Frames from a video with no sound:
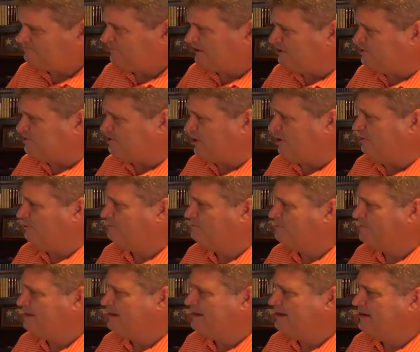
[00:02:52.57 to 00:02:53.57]
So,
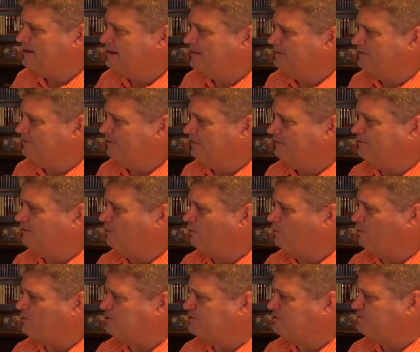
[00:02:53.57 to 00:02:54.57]
then the
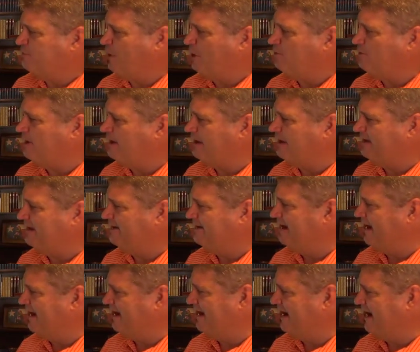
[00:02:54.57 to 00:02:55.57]
Lord spoke again
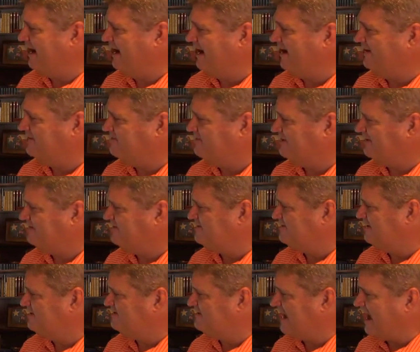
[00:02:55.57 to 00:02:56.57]
to Ahaz, and he
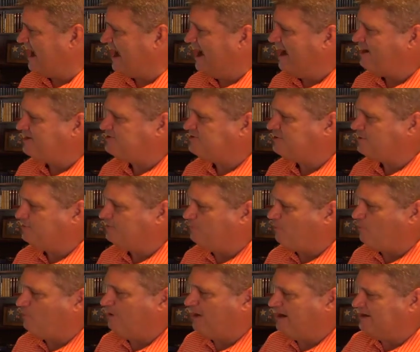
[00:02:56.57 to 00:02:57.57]
says, ask
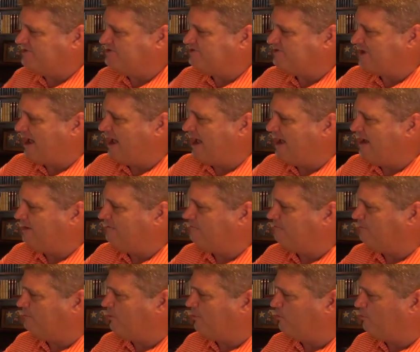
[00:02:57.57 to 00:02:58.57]
for a sign
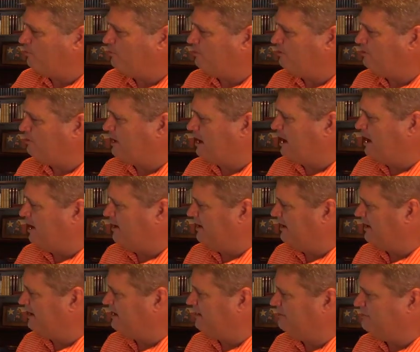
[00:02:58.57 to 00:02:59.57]
from the Lord your God.
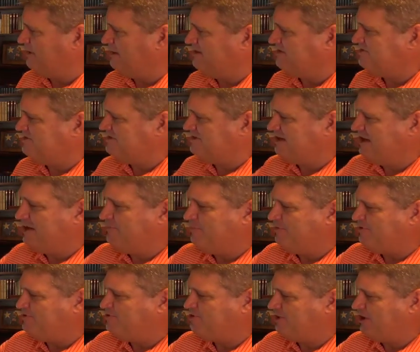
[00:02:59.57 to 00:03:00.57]
It can be as deep
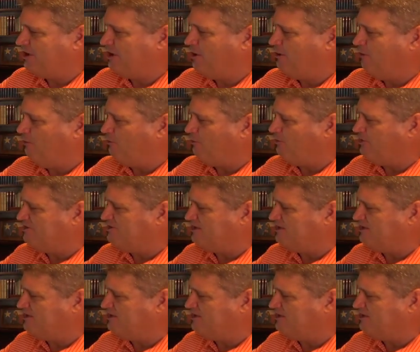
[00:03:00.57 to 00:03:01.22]
as Sheol or as